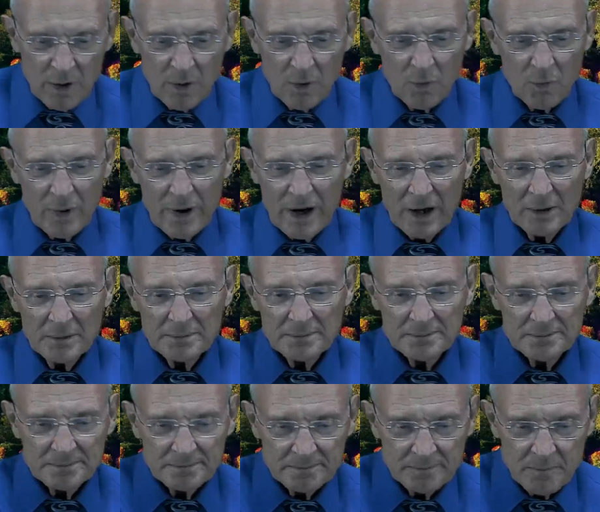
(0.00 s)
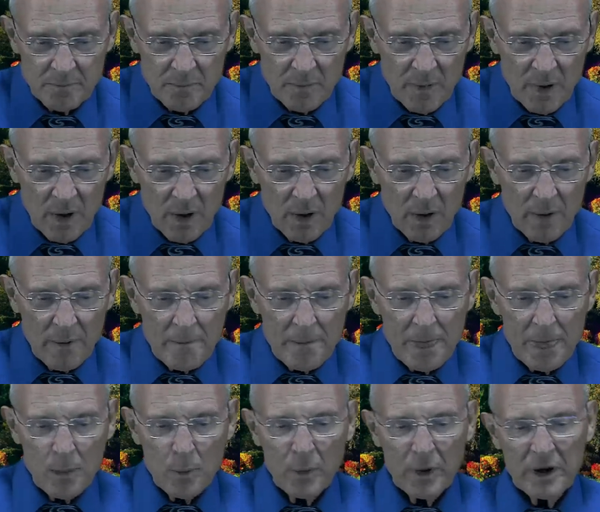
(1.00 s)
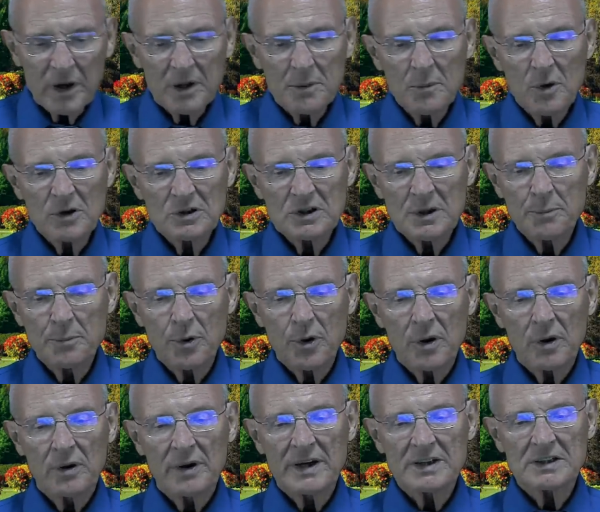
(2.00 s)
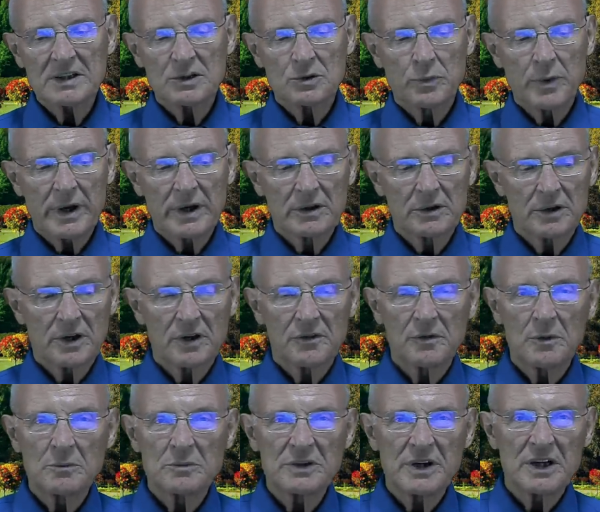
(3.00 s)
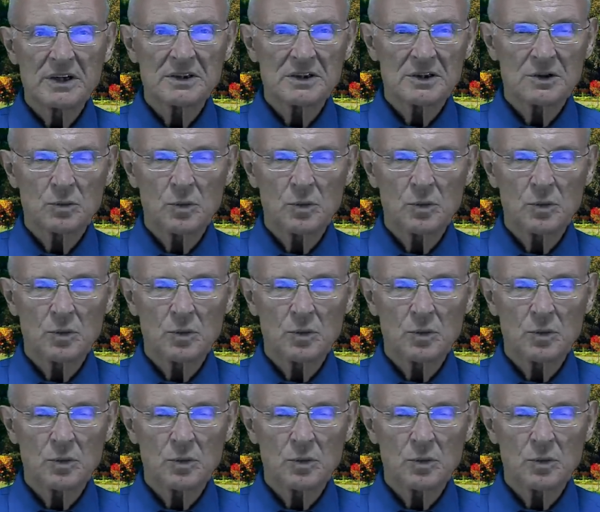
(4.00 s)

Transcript: Well, what are the most important lessons we can learn from Genesis